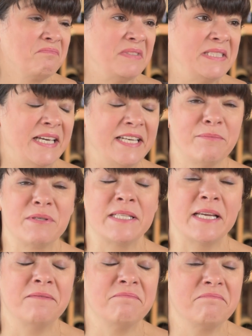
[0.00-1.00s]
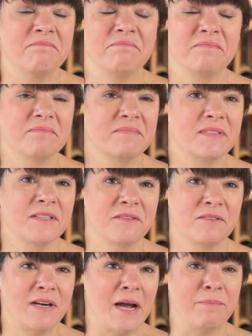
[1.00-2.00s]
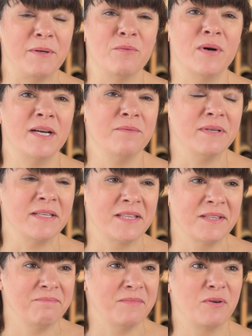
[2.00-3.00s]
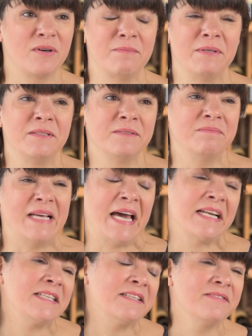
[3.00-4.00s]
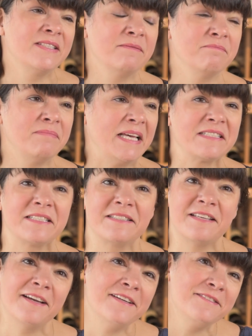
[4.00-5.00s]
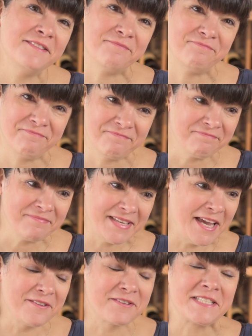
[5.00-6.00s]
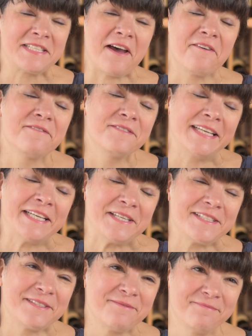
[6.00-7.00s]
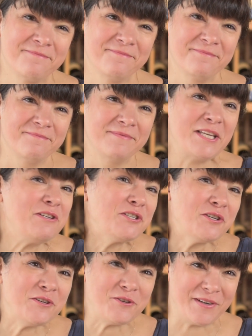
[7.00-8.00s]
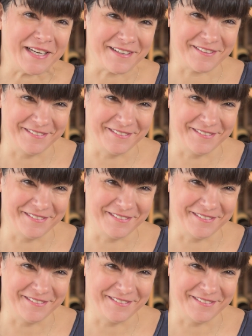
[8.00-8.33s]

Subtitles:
90% crappy wine with horrible additives and pesticides and other stuff in it that you shouldn't drink.